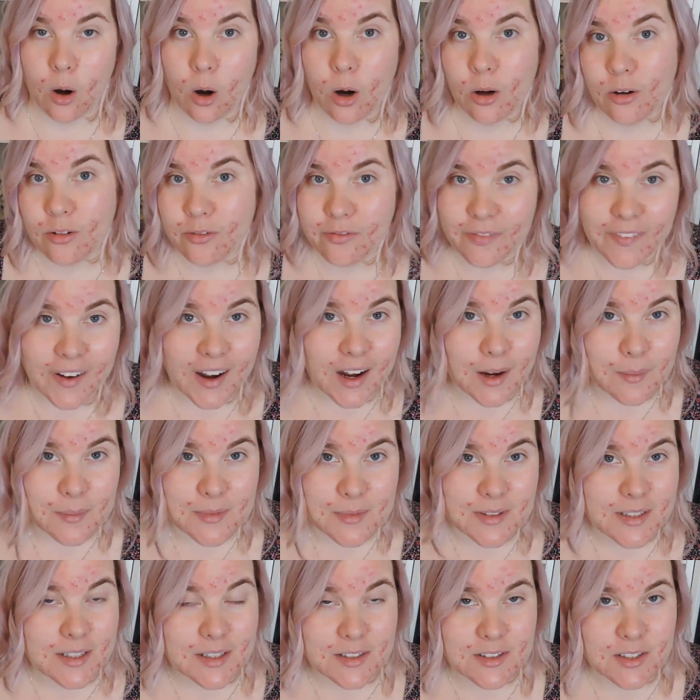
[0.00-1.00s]
on
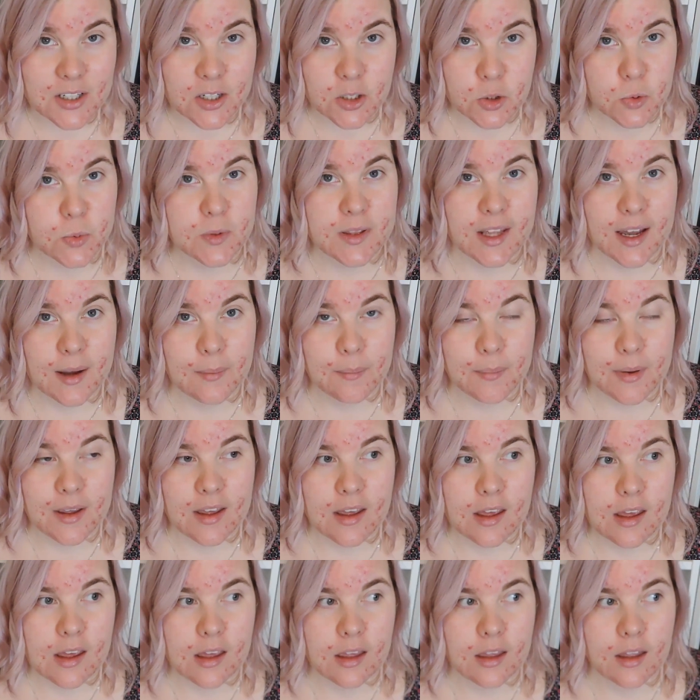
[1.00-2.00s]
farms as such without
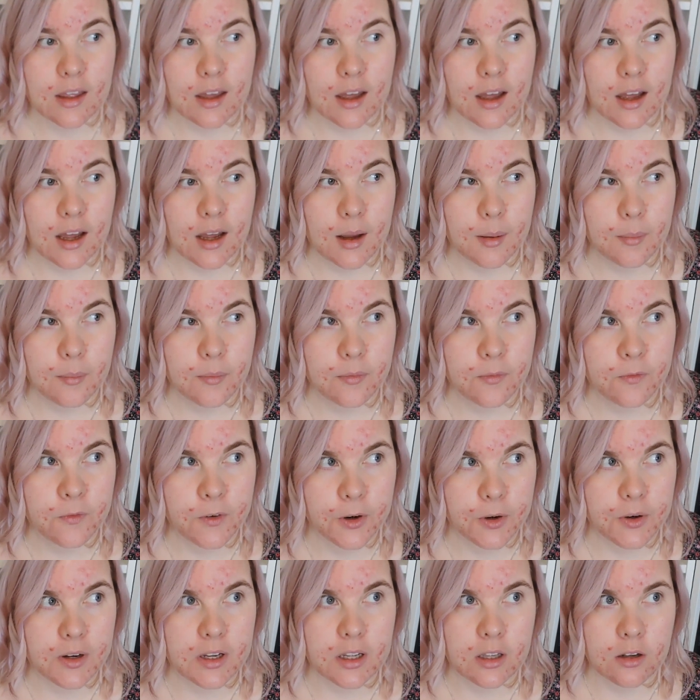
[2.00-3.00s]
being
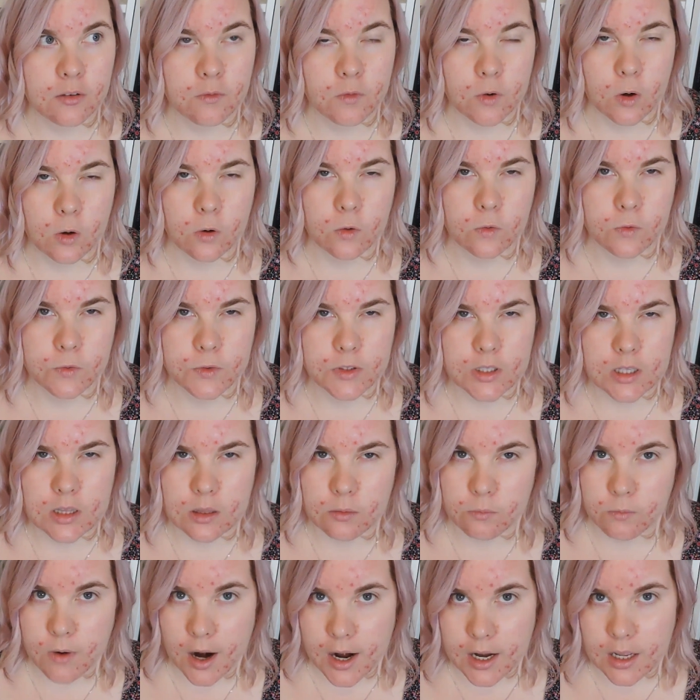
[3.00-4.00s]
very involved in
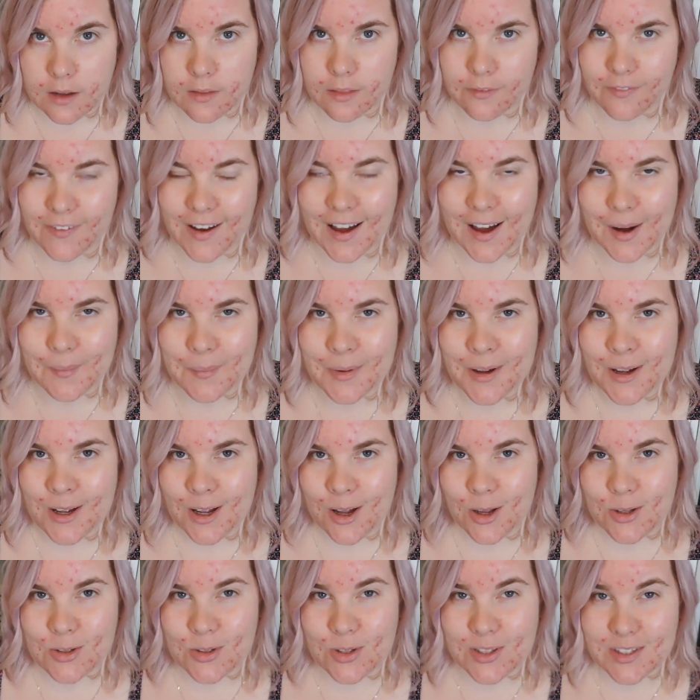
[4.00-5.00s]
the running of the farm.
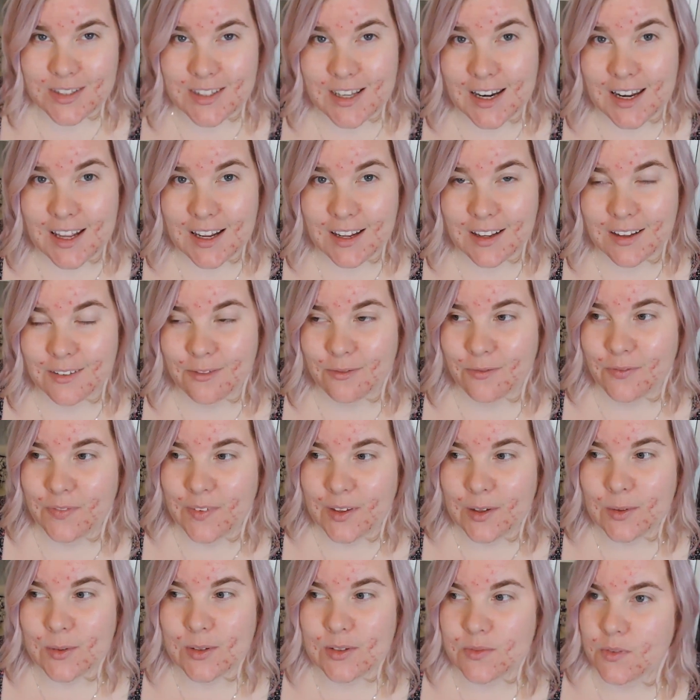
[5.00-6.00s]
So the setting
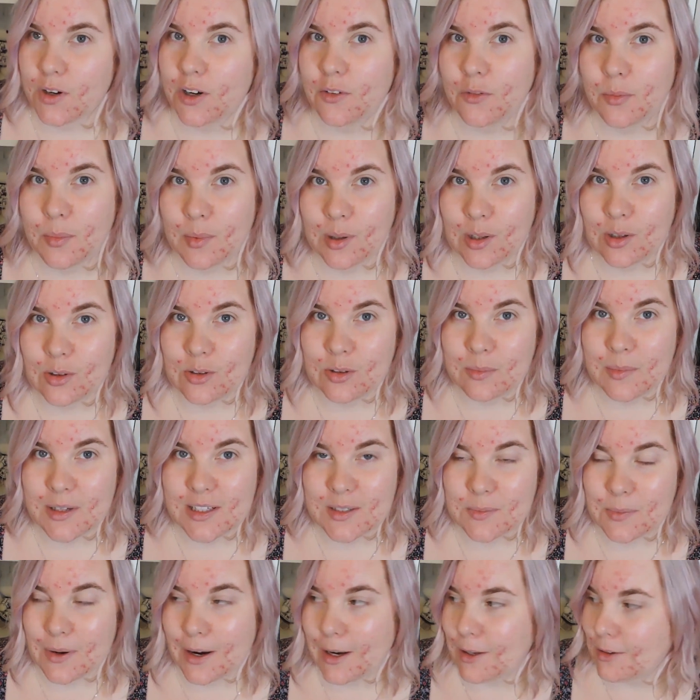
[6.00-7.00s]
feels very familiar to me
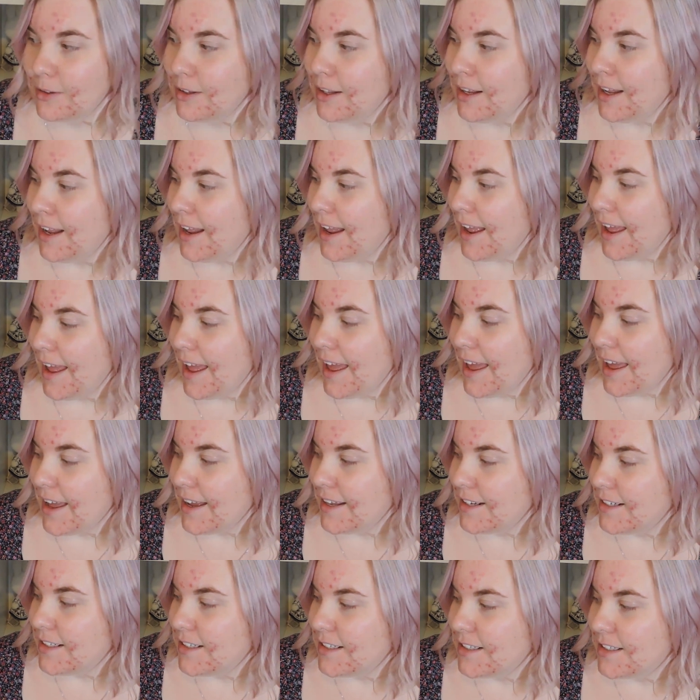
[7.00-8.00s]
as well,
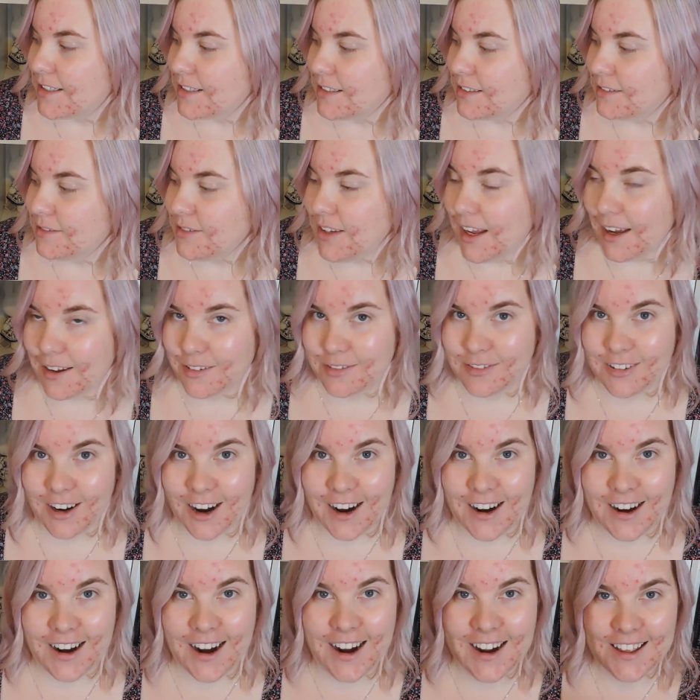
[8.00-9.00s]
and yeah,
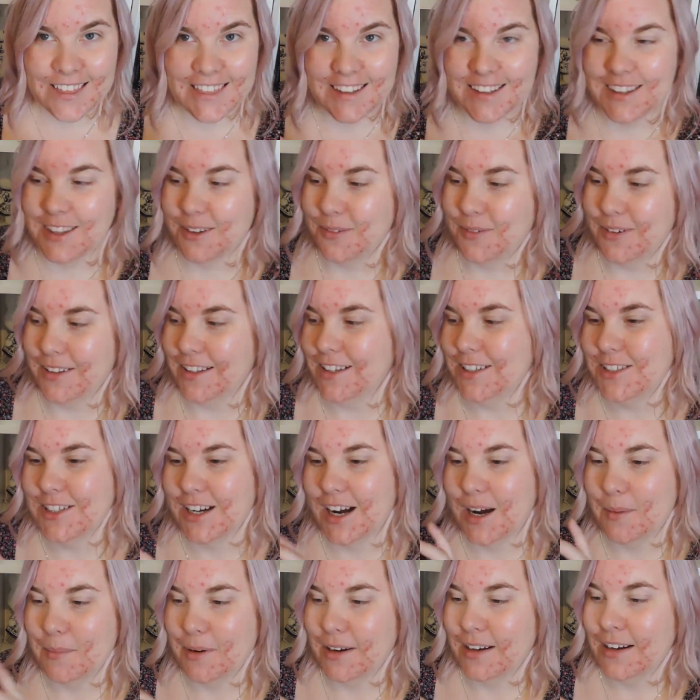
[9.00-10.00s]
I think they're really
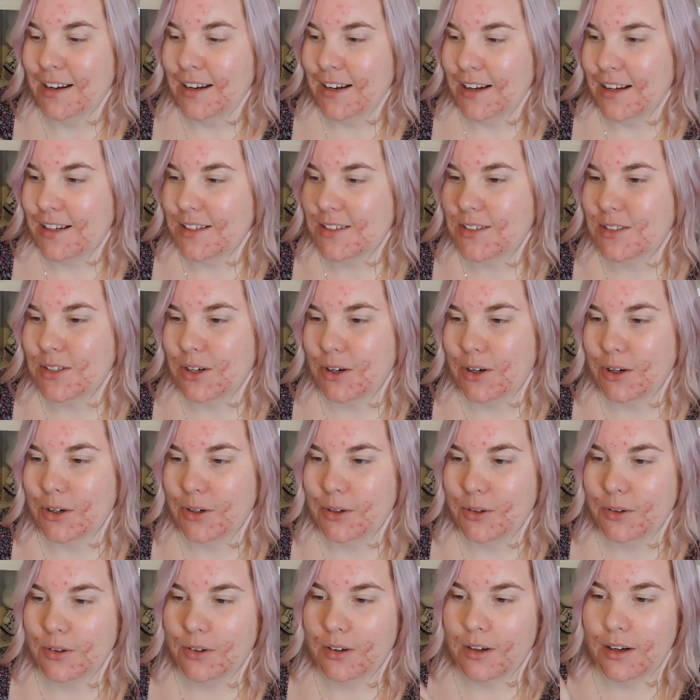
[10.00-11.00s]
charming.
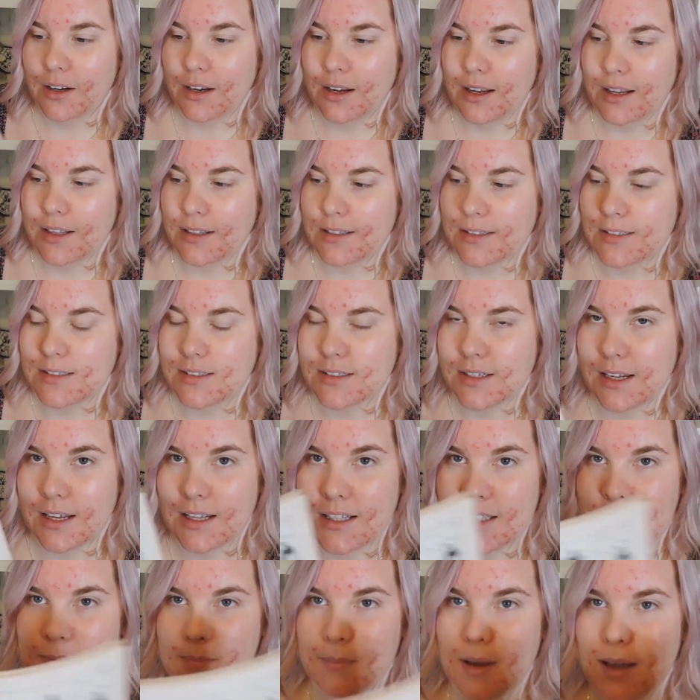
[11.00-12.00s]
So
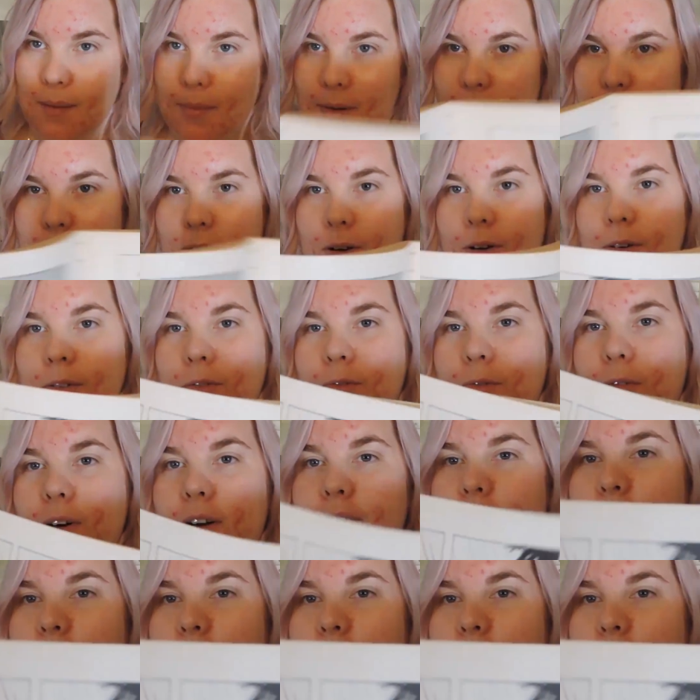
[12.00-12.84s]
it's maybe not for